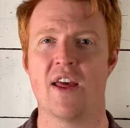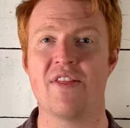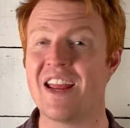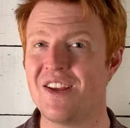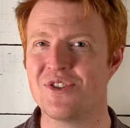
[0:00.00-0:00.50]
And
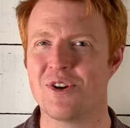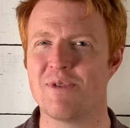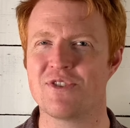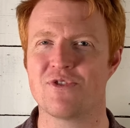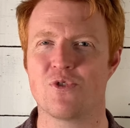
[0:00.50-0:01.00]
thank you so
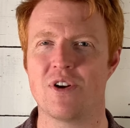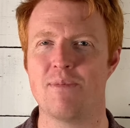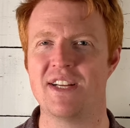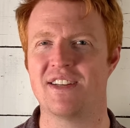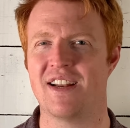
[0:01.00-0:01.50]
much for joining
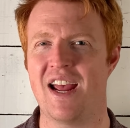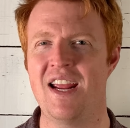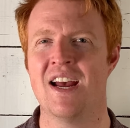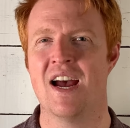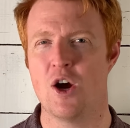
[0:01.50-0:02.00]
me
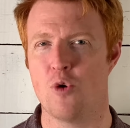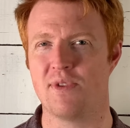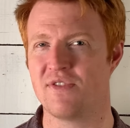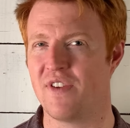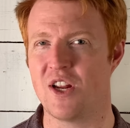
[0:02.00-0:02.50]
today. Hope
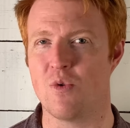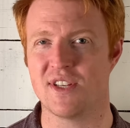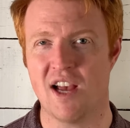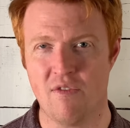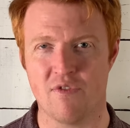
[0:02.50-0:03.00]
this video
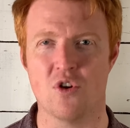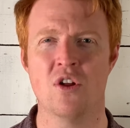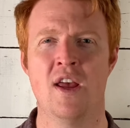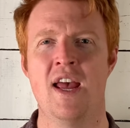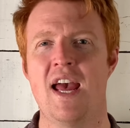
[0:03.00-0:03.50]
was helpful.